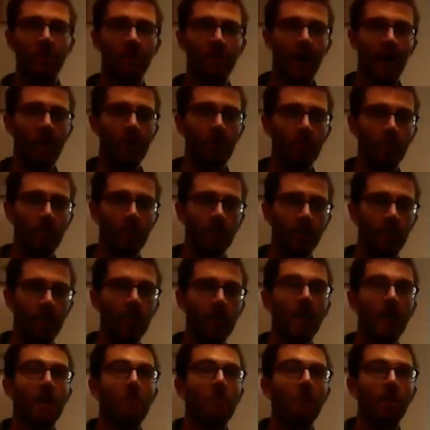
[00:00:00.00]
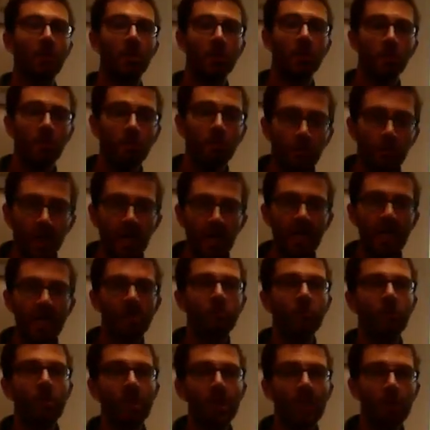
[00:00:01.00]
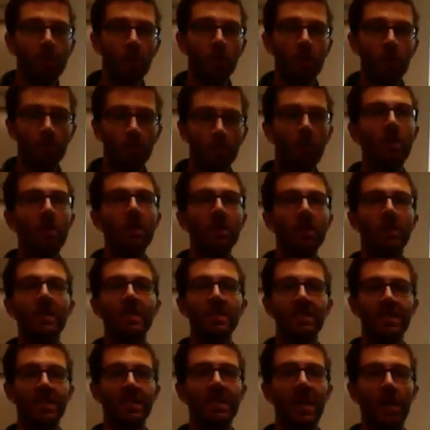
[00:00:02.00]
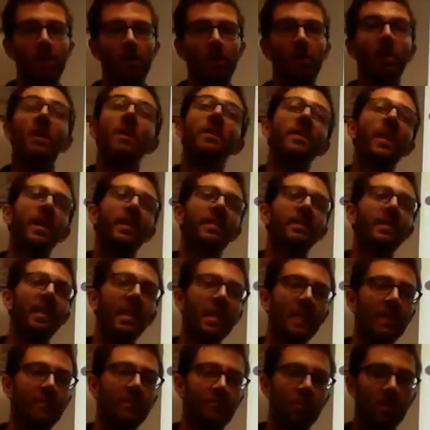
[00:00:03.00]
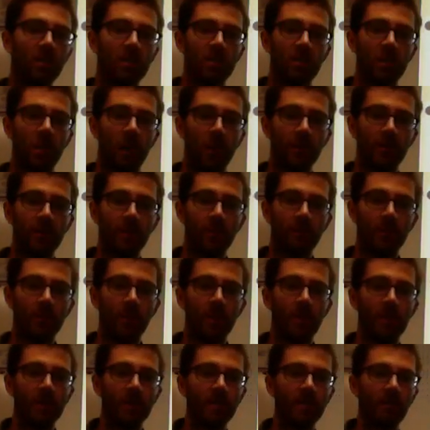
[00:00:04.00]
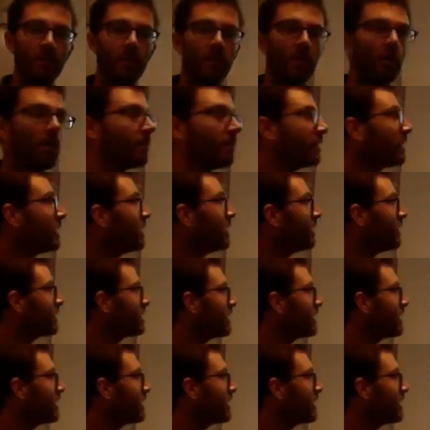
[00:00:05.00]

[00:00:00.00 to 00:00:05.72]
pattern, but your brain is really good at putting things together. That's the idea of Gestalt. Similar over here in the